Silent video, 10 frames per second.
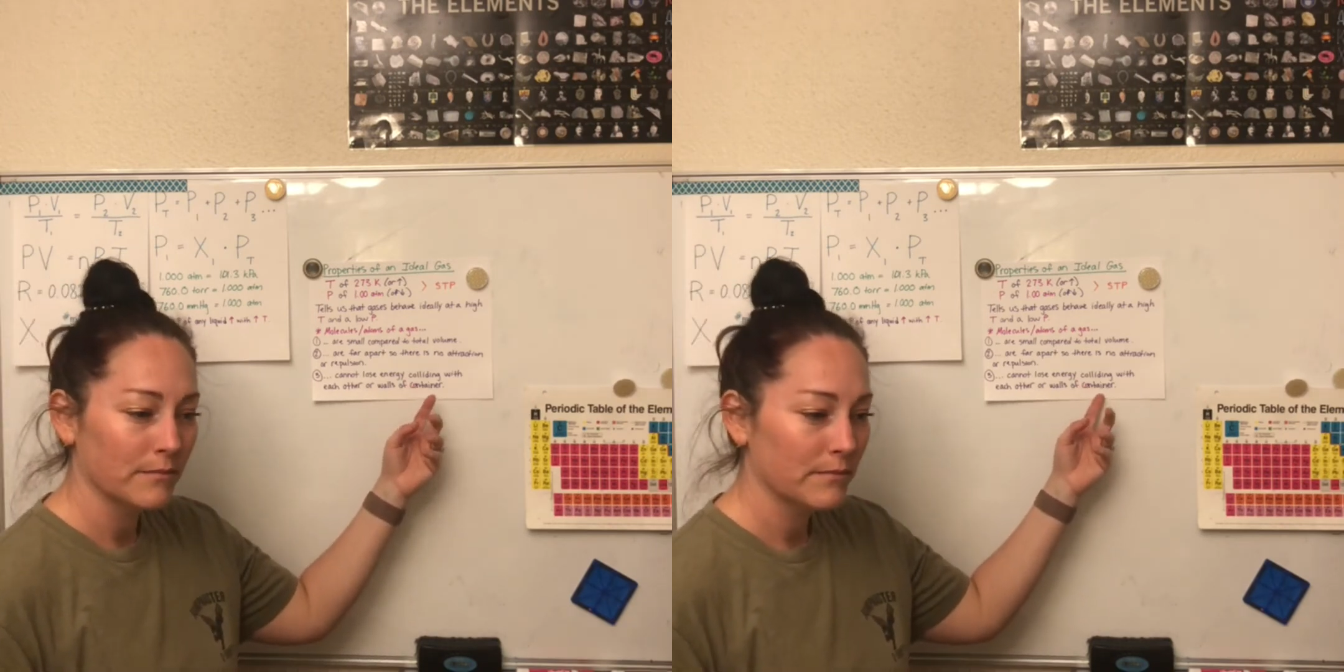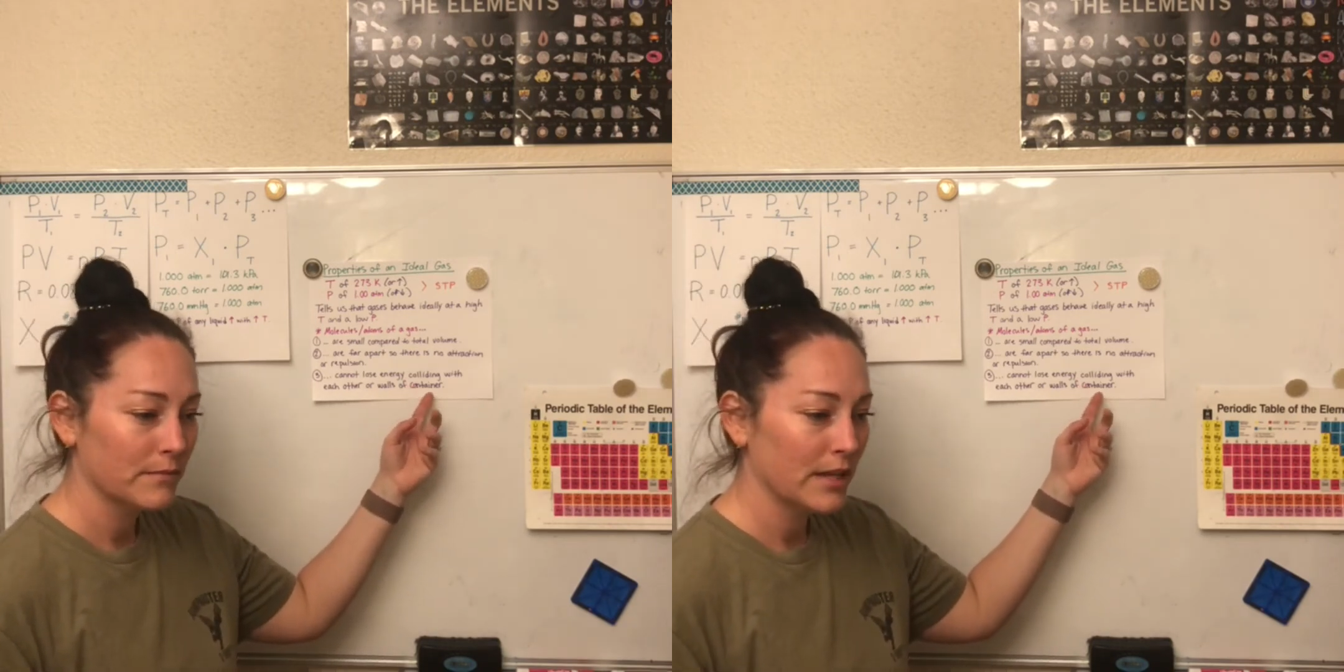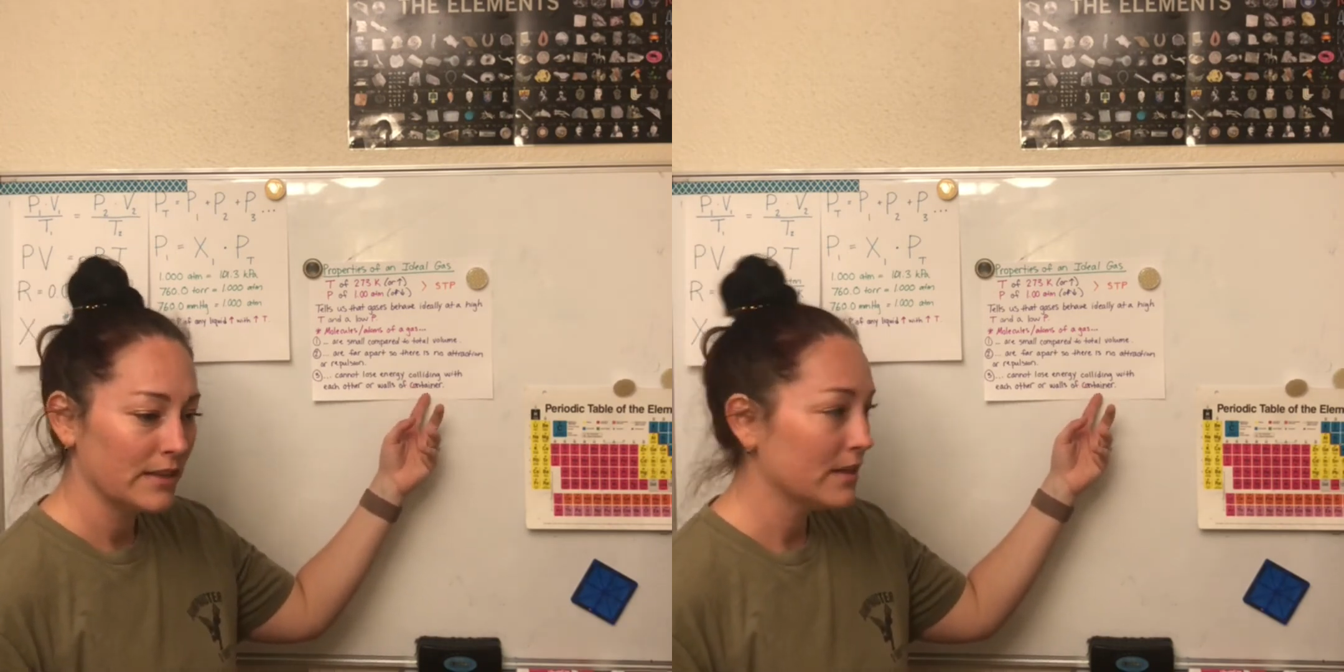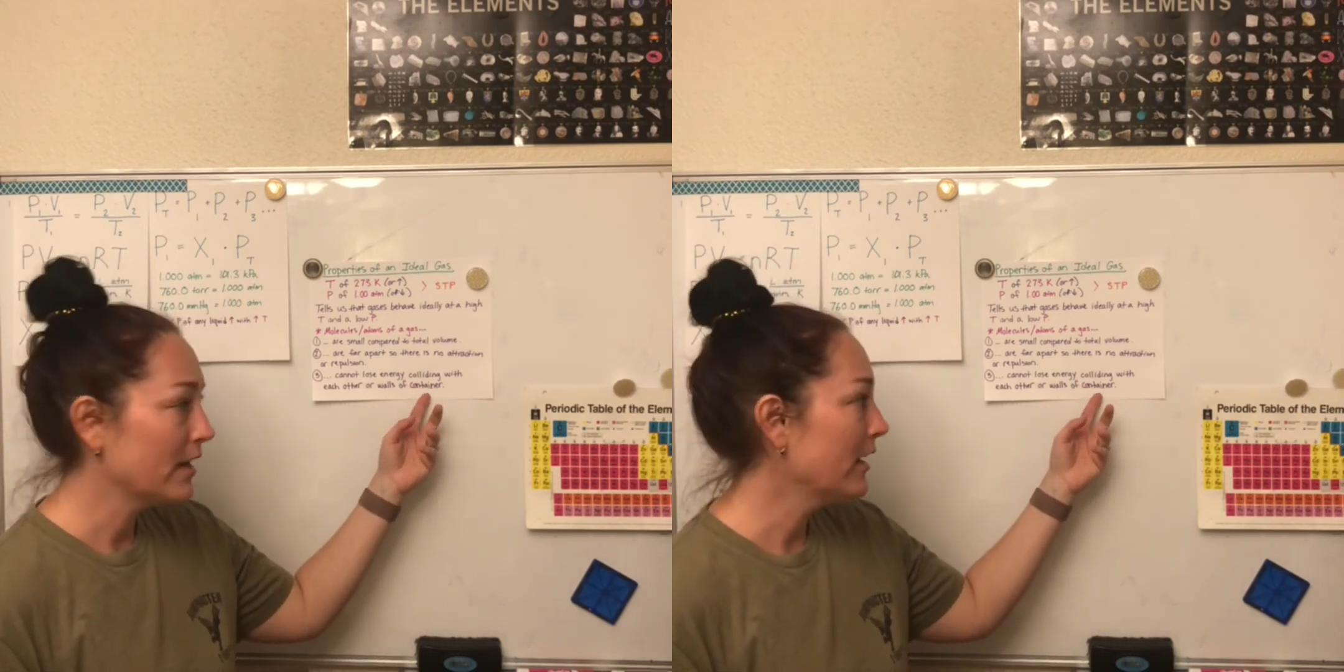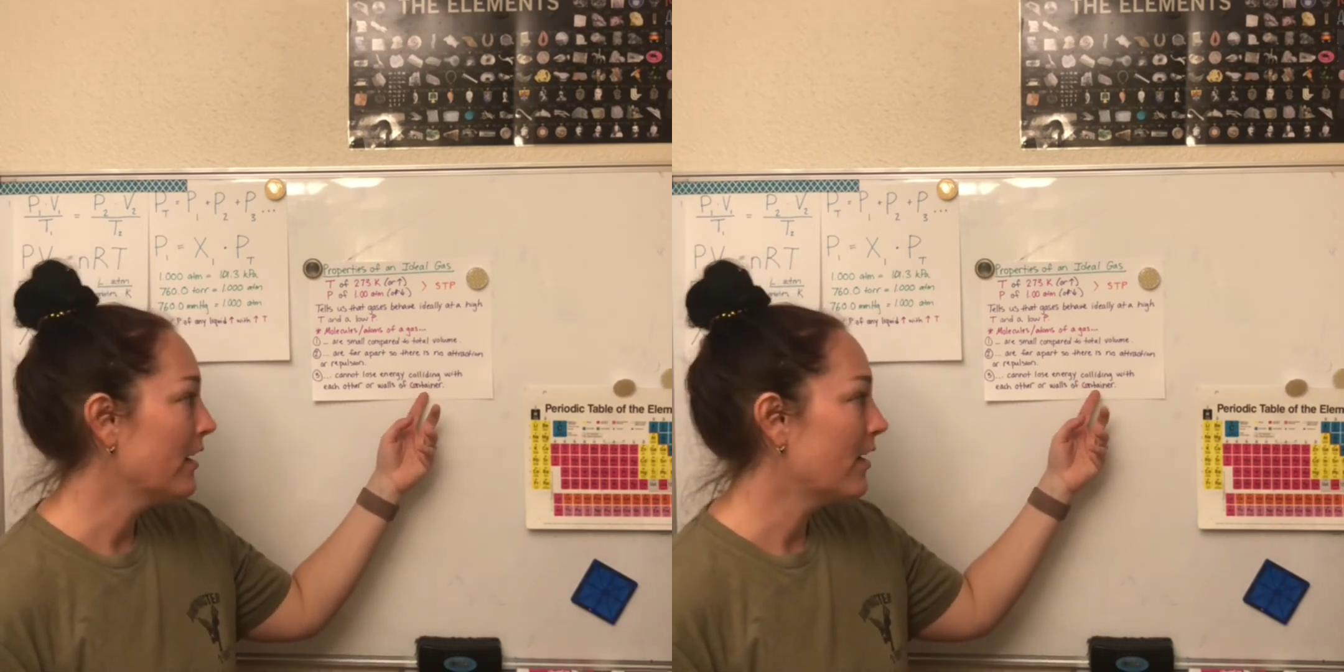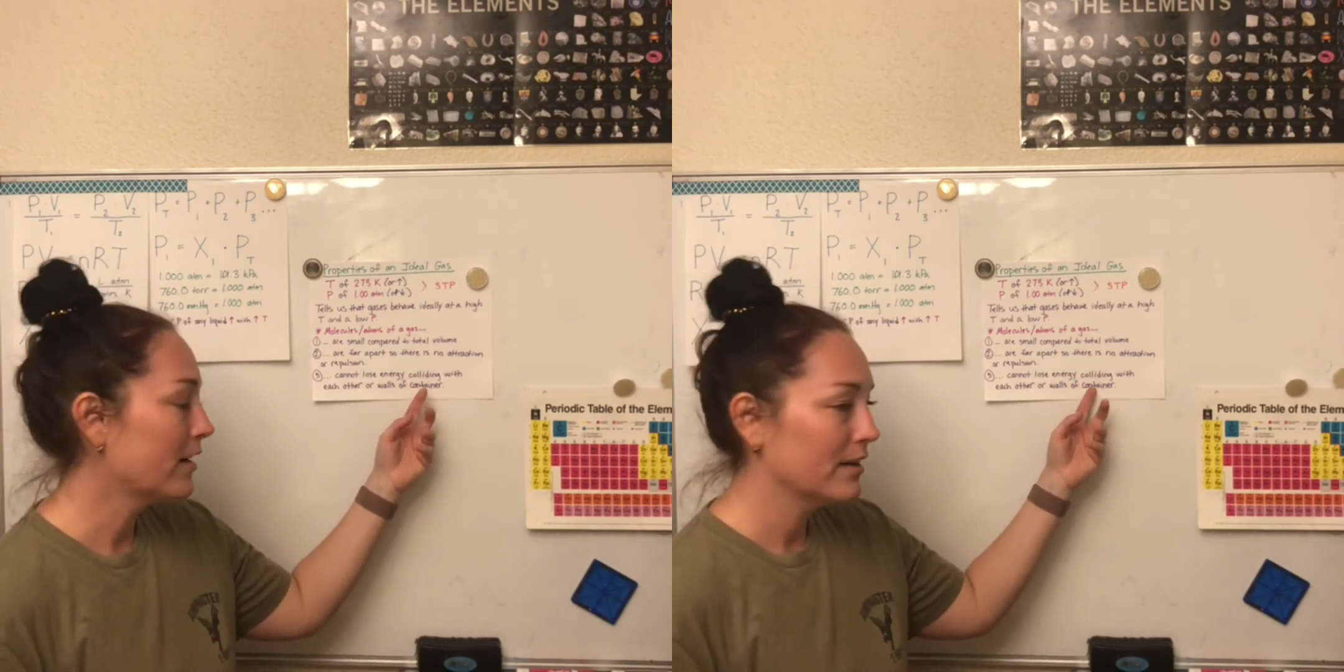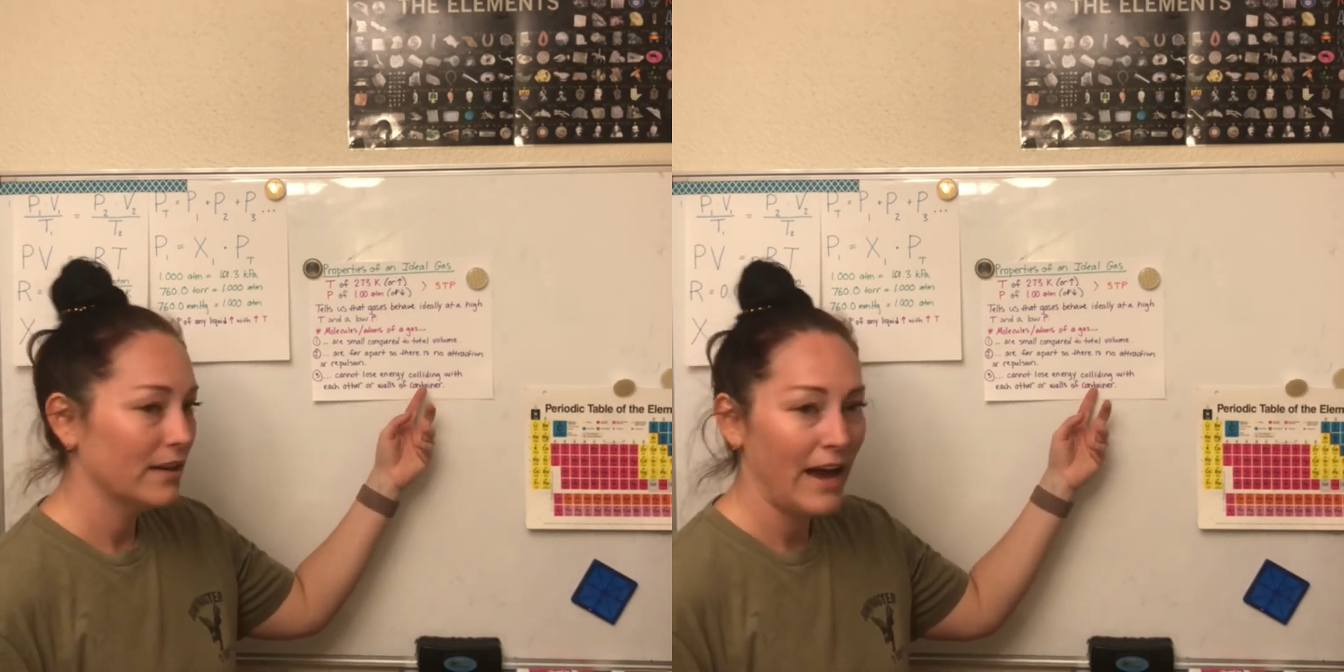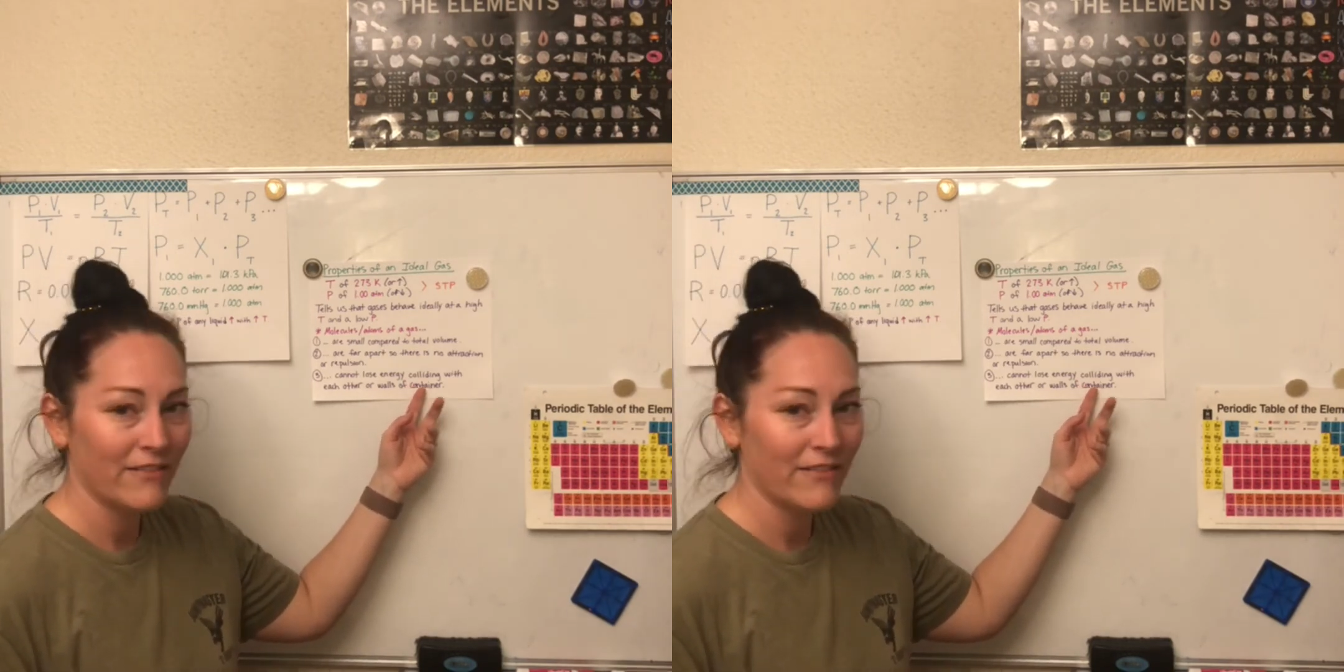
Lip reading: that they have